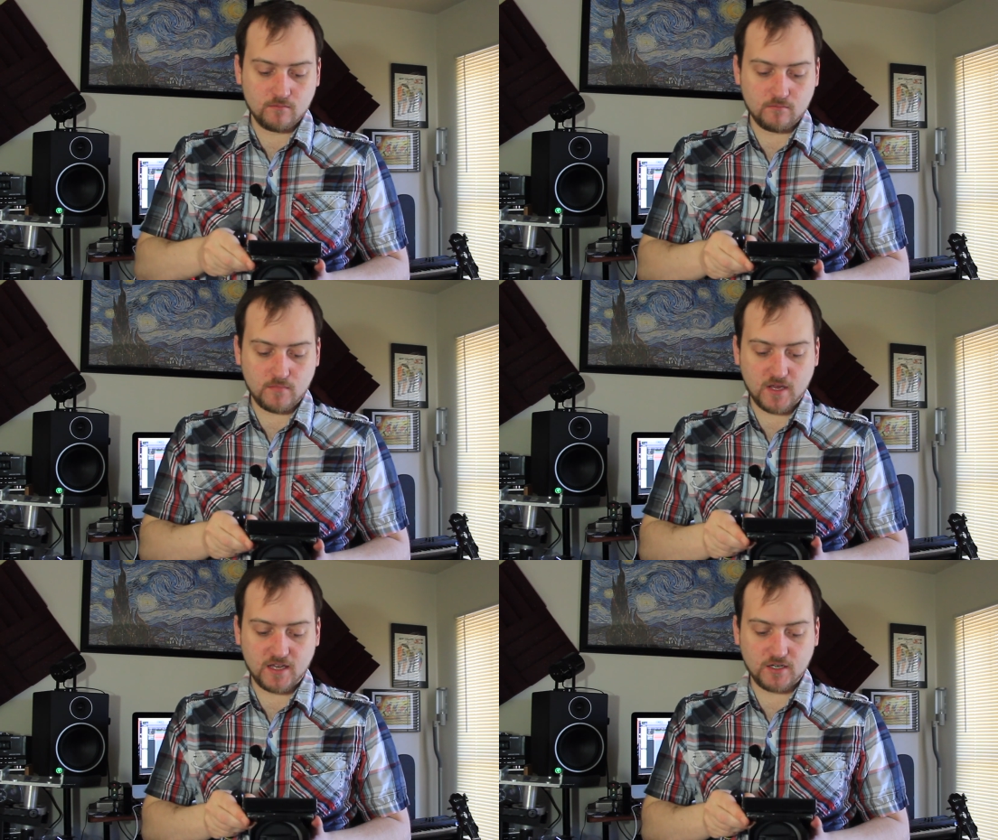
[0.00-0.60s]

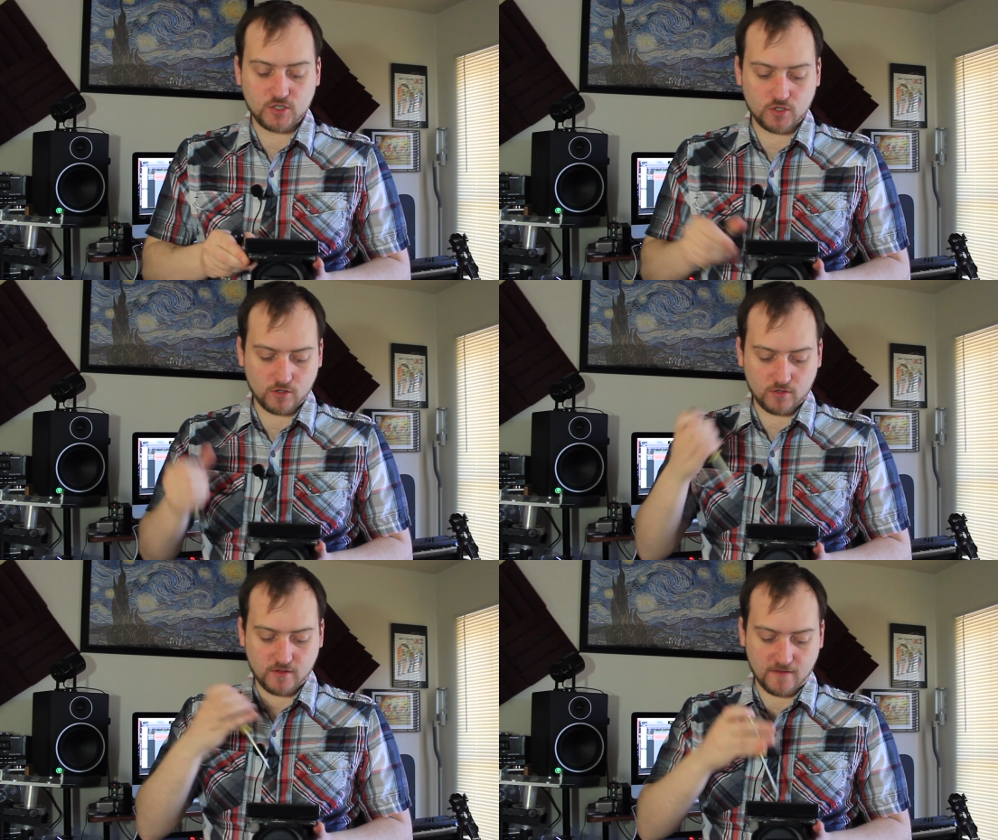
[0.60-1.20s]
making
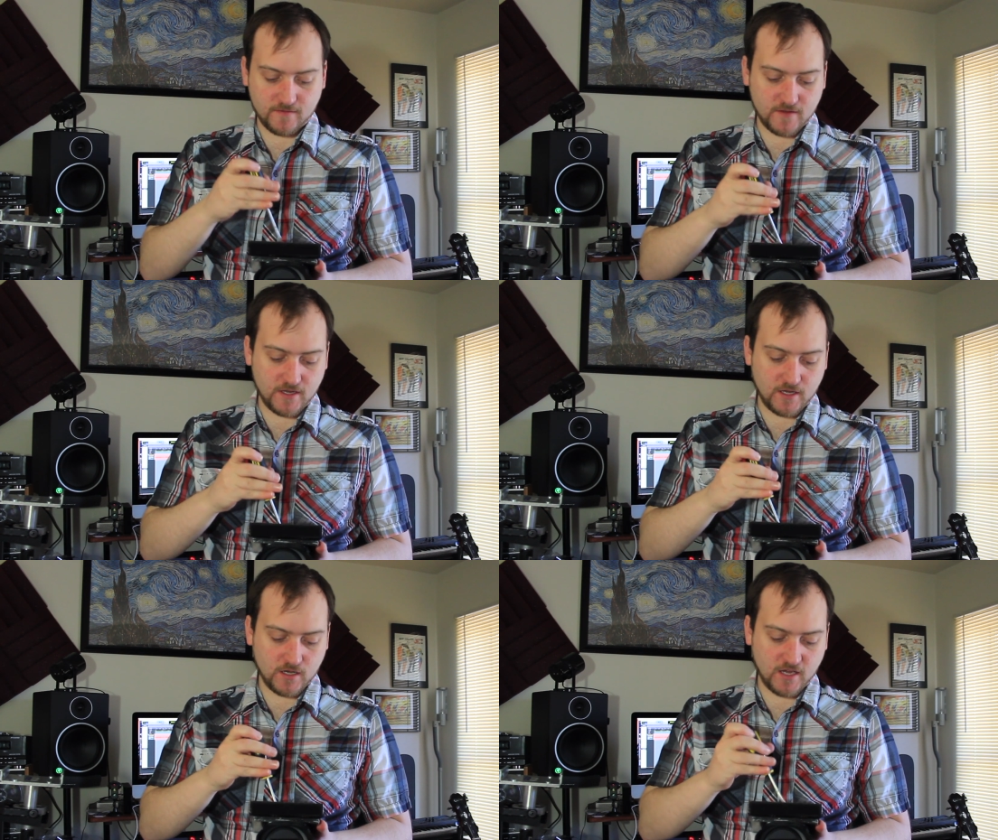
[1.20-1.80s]
sure that
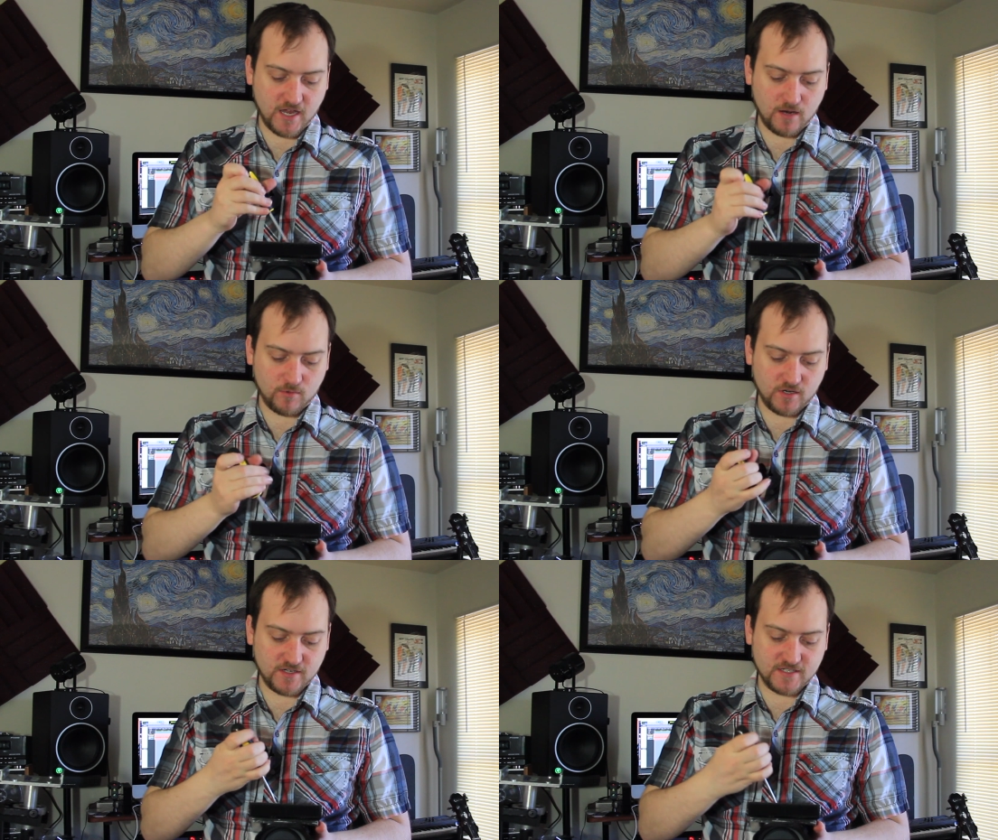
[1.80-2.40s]
the
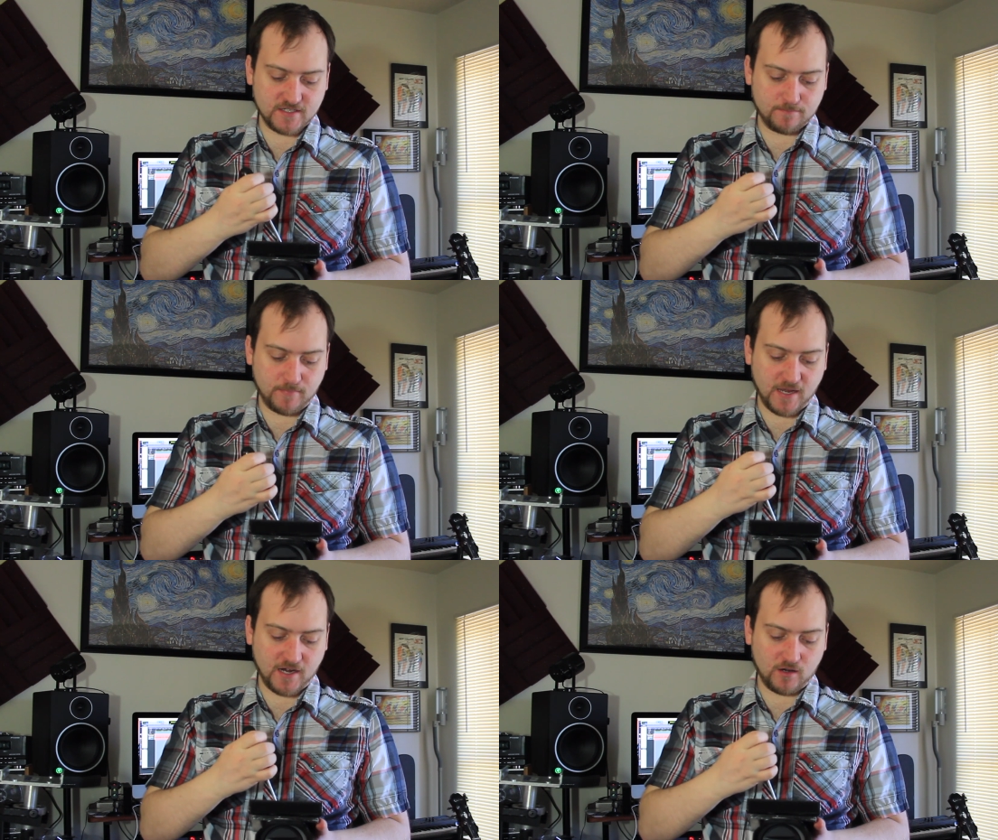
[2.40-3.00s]
camera is as
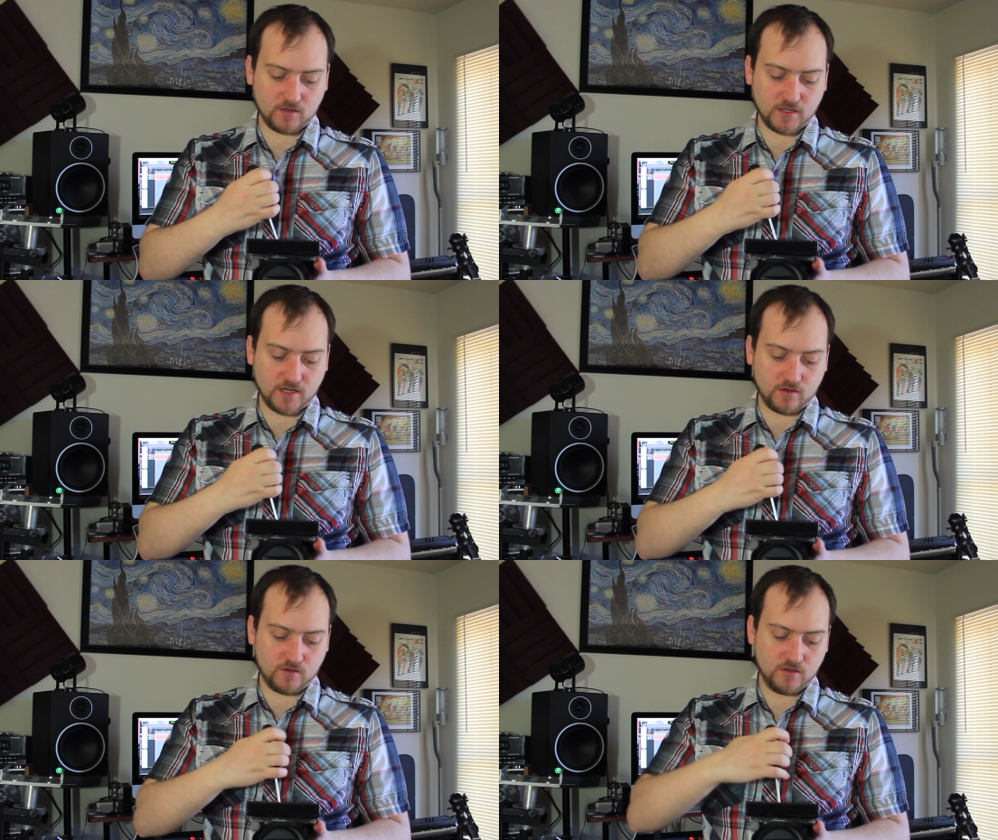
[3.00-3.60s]

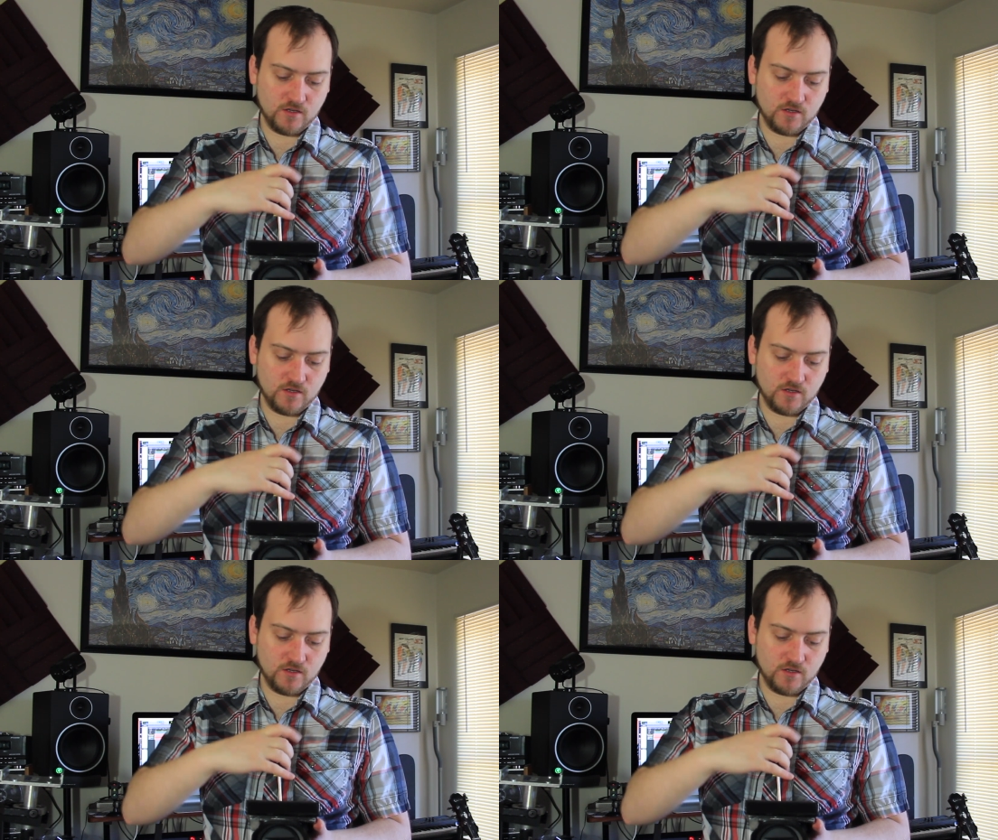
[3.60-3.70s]
parallel